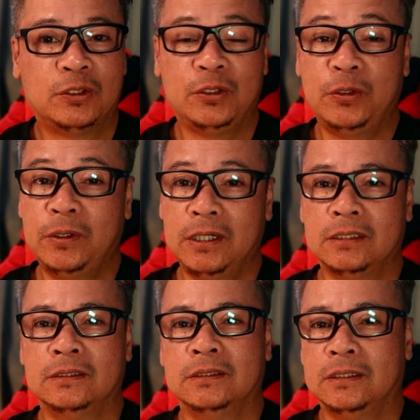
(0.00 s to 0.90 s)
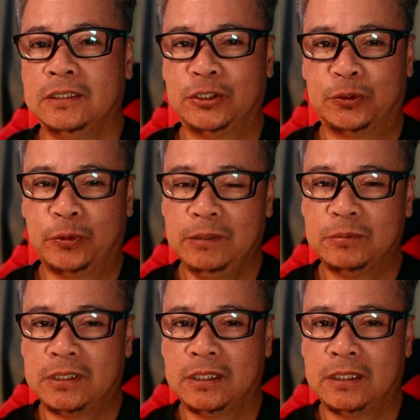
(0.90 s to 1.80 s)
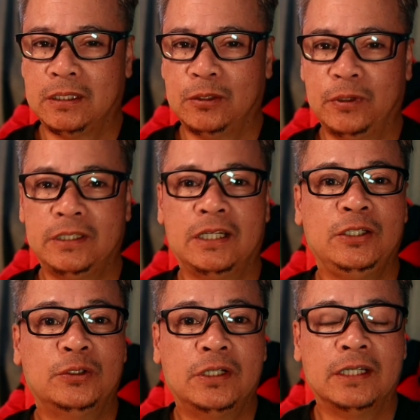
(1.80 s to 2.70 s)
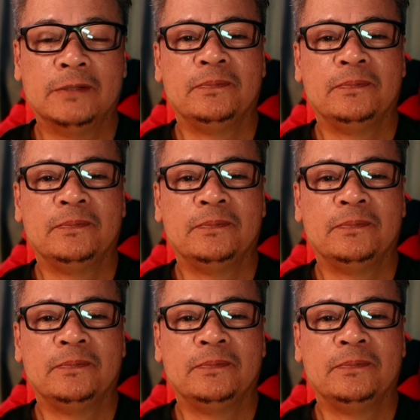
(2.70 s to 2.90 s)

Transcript: your streams whether you're